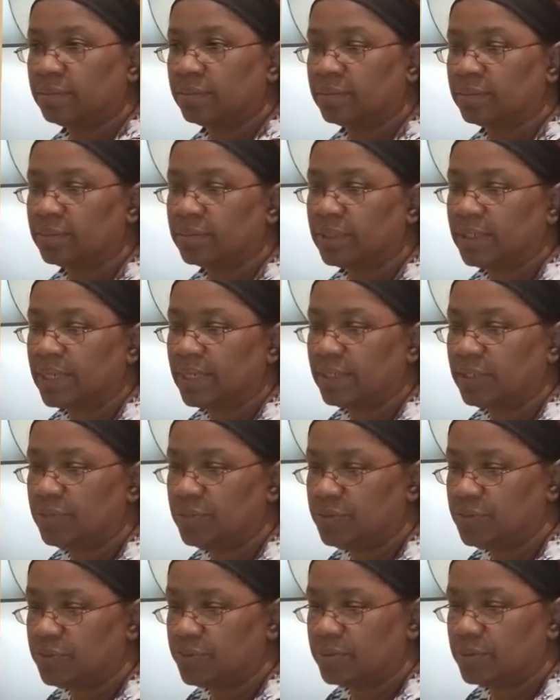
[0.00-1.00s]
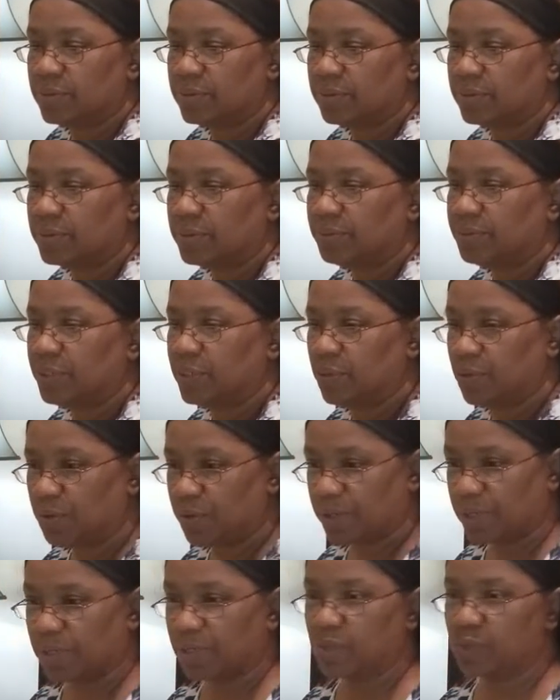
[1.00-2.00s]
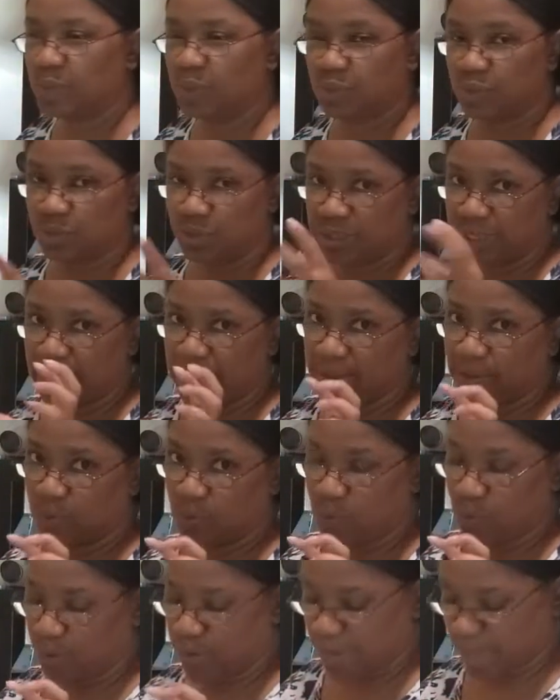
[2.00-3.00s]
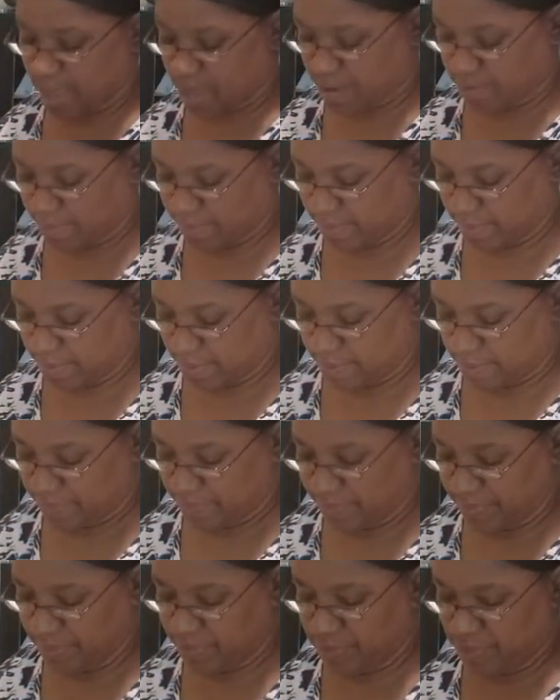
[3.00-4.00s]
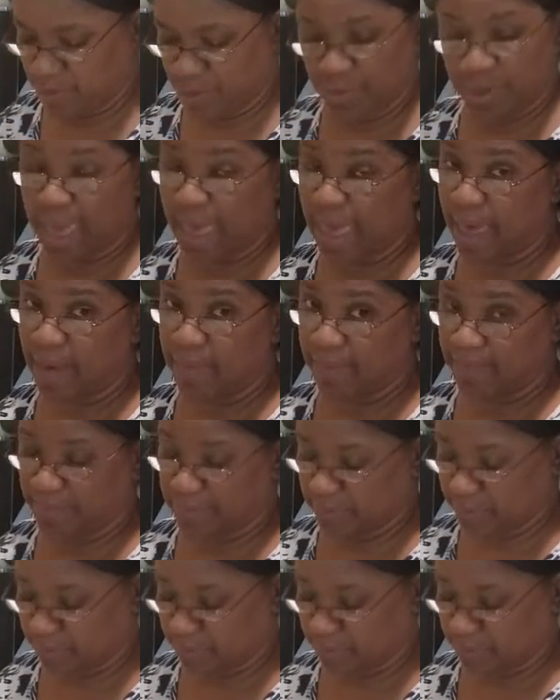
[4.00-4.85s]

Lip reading: that I use to recork it, because once you take the cork out, there's no cap to